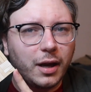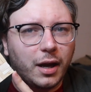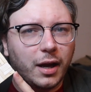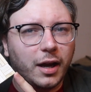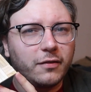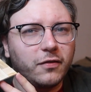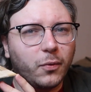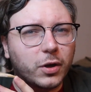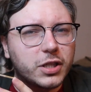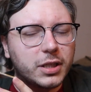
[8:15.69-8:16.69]

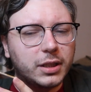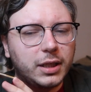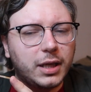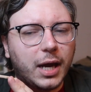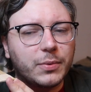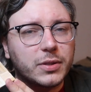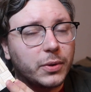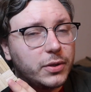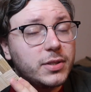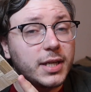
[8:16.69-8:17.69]
Unfortunately, I was
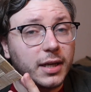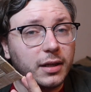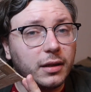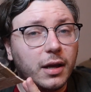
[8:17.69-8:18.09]
going to stain it,